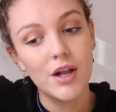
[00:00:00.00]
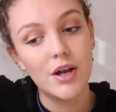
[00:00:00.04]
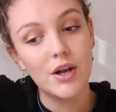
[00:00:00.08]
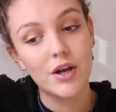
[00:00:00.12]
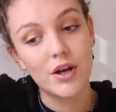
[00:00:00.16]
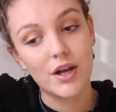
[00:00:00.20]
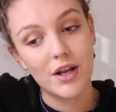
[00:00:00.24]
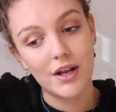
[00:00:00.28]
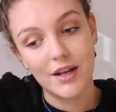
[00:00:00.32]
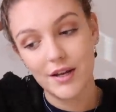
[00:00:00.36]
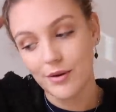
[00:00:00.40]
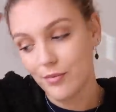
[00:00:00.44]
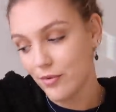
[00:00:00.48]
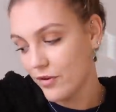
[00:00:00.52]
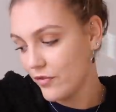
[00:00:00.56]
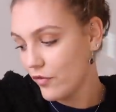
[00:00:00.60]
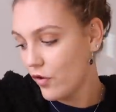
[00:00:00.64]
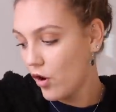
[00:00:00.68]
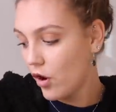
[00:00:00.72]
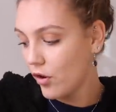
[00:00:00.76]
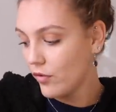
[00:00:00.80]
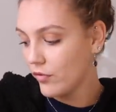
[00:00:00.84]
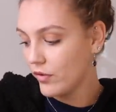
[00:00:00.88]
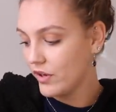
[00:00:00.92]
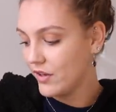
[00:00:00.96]
luckily we've
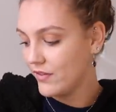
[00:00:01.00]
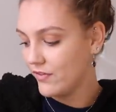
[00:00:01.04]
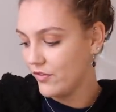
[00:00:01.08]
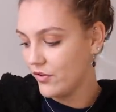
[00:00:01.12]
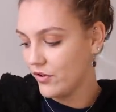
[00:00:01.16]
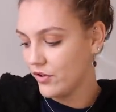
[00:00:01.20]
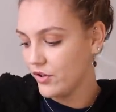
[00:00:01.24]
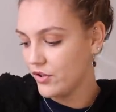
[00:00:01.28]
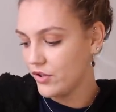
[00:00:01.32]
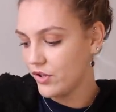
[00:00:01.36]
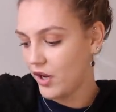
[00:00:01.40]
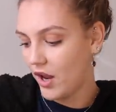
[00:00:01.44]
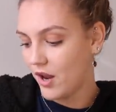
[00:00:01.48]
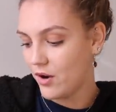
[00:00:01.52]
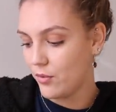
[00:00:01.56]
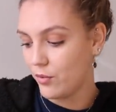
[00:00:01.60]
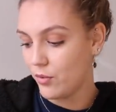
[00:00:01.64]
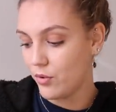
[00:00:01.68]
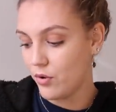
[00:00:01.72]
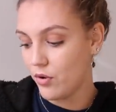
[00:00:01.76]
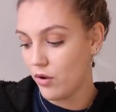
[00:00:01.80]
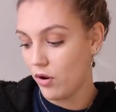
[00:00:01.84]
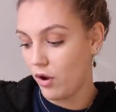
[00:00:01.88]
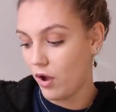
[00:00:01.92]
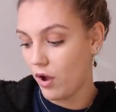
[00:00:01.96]
got a refund and
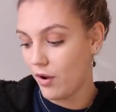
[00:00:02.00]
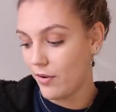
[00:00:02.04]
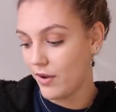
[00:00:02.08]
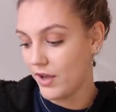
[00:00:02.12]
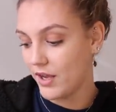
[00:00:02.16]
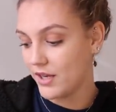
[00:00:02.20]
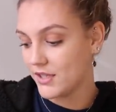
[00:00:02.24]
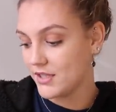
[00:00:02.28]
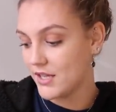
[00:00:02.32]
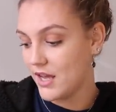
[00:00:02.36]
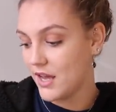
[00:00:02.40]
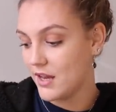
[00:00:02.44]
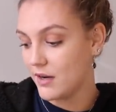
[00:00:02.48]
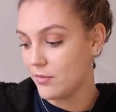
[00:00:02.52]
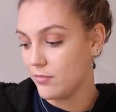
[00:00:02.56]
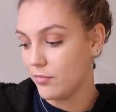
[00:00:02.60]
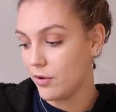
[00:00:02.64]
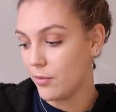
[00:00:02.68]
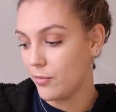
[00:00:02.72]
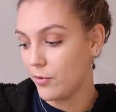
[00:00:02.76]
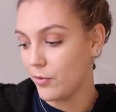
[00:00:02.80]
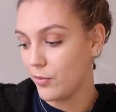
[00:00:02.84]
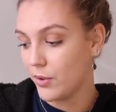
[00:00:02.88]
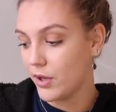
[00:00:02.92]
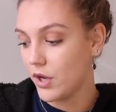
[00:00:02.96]
we're not going to
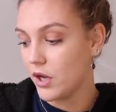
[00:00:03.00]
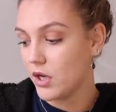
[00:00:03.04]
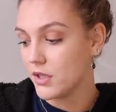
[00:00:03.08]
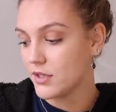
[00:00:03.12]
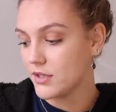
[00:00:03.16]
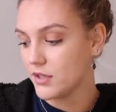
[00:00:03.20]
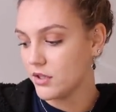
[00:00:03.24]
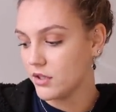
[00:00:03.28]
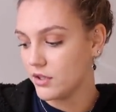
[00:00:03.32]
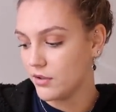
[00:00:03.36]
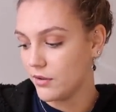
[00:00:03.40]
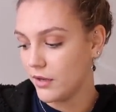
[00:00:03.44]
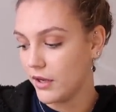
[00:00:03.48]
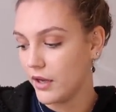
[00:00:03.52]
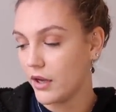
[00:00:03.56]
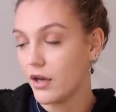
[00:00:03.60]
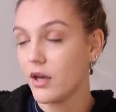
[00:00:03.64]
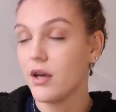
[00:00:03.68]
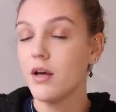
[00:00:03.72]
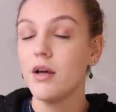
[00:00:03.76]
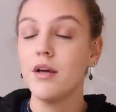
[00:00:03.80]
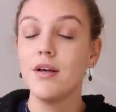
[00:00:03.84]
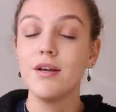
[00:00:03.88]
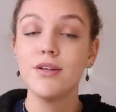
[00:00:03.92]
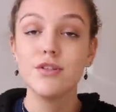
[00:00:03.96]
Edinburgh, but we are still doing
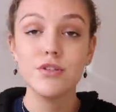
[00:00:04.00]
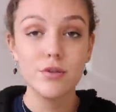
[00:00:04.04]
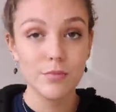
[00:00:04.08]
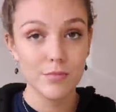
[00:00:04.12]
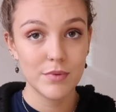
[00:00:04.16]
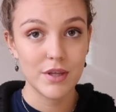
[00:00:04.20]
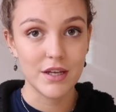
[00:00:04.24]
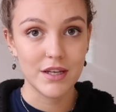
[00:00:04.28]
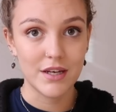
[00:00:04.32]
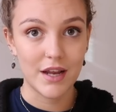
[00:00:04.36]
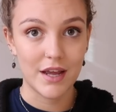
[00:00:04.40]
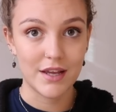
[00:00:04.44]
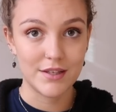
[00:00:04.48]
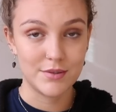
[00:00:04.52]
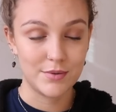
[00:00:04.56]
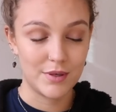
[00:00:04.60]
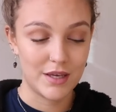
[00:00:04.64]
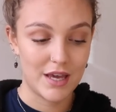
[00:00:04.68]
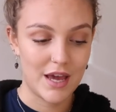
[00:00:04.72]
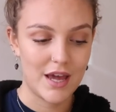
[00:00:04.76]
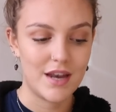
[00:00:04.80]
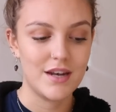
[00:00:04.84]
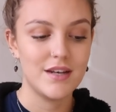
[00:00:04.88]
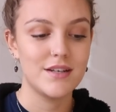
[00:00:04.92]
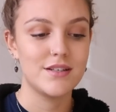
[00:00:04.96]
something next
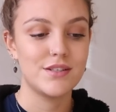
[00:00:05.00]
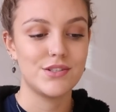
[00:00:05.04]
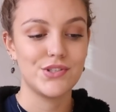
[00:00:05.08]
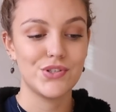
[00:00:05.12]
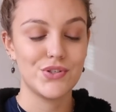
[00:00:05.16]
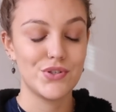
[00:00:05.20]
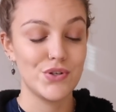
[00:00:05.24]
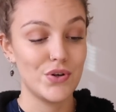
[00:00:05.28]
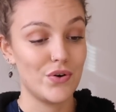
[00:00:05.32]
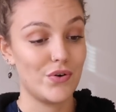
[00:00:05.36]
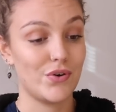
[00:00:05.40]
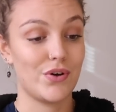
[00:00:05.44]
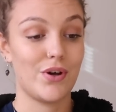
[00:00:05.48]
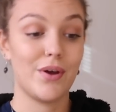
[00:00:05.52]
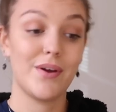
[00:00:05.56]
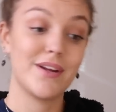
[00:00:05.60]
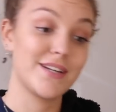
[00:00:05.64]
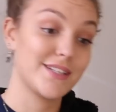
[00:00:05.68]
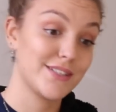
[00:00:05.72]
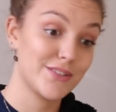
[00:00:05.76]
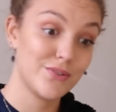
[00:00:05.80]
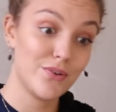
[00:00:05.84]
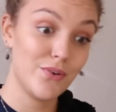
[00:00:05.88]
weekend, just not going to